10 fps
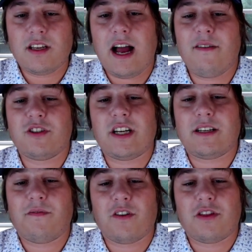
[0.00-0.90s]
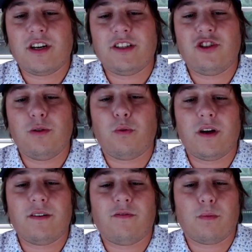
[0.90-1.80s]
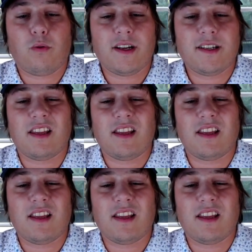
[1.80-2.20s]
I am projected for 32.4 points